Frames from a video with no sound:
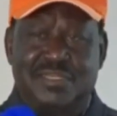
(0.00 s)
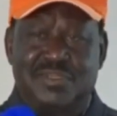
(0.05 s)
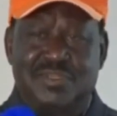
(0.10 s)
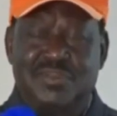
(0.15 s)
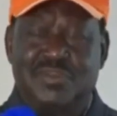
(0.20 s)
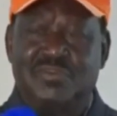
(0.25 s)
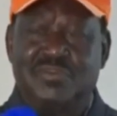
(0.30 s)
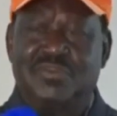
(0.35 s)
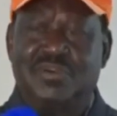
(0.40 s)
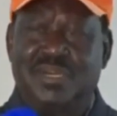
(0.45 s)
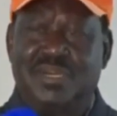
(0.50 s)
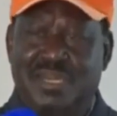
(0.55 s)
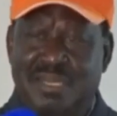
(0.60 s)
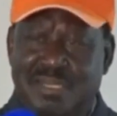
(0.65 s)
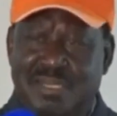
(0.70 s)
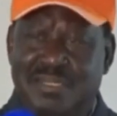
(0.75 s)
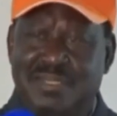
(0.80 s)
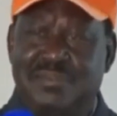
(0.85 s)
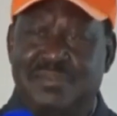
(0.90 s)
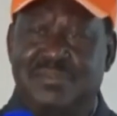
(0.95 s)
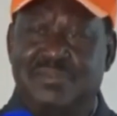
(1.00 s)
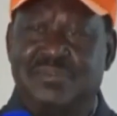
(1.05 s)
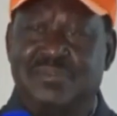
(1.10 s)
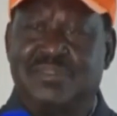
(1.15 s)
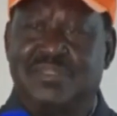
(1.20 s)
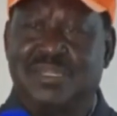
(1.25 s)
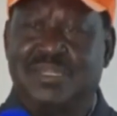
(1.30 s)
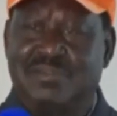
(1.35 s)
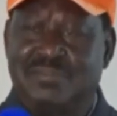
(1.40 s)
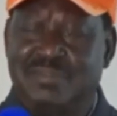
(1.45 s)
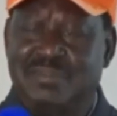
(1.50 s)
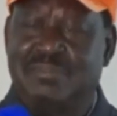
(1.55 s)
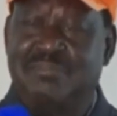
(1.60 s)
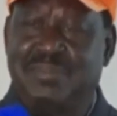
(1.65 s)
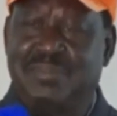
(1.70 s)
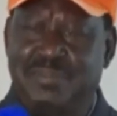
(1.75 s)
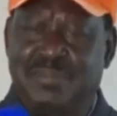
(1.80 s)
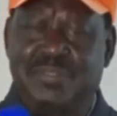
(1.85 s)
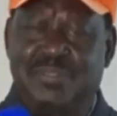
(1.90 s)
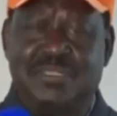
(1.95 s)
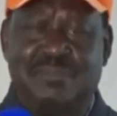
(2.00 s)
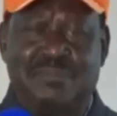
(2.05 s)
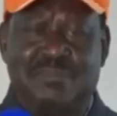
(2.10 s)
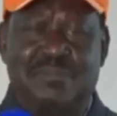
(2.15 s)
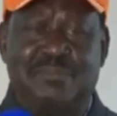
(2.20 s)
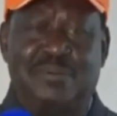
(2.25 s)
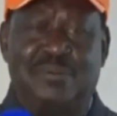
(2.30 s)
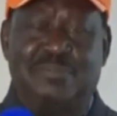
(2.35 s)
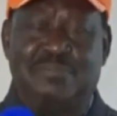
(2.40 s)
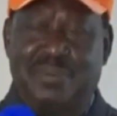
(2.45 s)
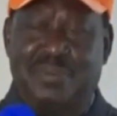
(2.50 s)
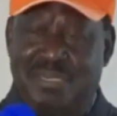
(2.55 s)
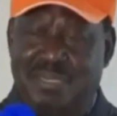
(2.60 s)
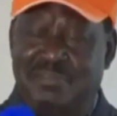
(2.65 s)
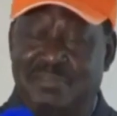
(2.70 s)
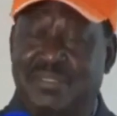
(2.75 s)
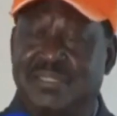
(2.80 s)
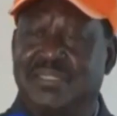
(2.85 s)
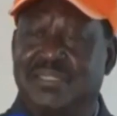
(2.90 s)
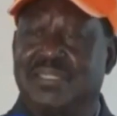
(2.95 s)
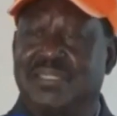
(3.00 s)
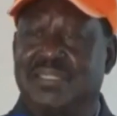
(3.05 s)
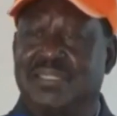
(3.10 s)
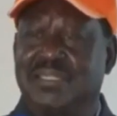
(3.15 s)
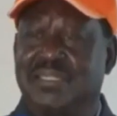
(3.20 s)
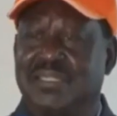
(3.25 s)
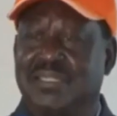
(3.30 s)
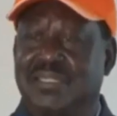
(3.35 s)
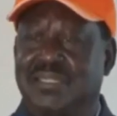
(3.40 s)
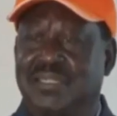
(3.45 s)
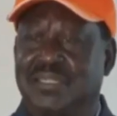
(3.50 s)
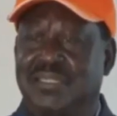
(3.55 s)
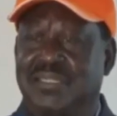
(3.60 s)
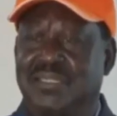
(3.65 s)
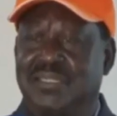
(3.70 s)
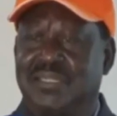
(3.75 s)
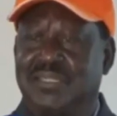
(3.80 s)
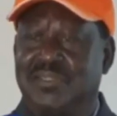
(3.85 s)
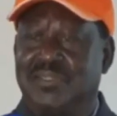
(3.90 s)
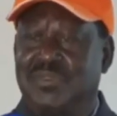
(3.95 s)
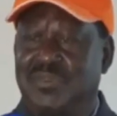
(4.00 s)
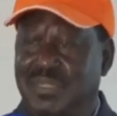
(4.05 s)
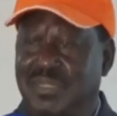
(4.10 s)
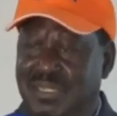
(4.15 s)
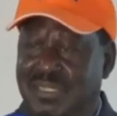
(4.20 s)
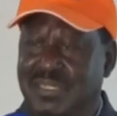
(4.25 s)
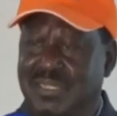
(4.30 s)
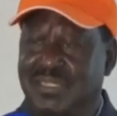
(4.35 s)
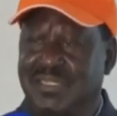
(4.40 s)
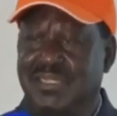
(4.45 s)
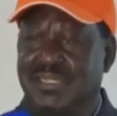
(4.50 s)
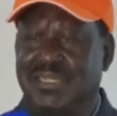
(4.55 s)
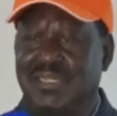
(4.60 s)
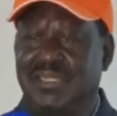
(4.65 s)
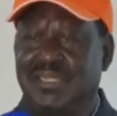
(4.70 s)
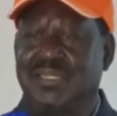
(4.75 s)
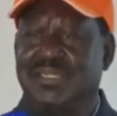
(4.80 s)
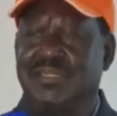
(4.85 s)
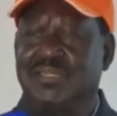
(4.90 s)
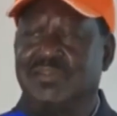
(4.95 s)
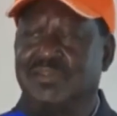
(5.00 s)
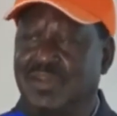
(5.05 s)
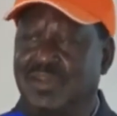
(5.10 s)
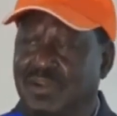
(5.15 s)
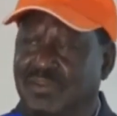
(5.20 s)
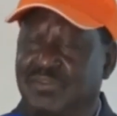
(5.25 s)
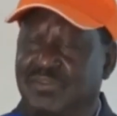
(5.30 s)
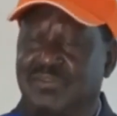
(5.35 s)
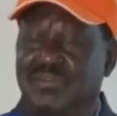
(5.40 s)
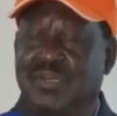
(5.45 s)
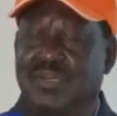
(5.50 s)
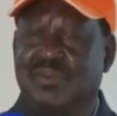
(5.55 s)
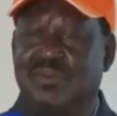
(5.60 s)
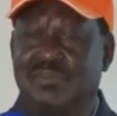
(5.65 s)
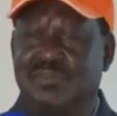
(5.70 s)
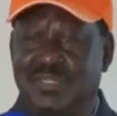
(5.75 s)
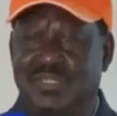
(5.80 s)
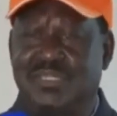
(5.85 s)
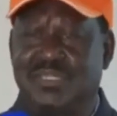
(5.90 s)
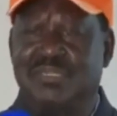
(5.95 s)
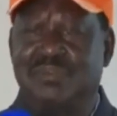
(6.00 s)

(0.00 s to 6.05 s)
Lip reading: You've hardly served the people as a member of parliament. You already are declaring and you have been a committee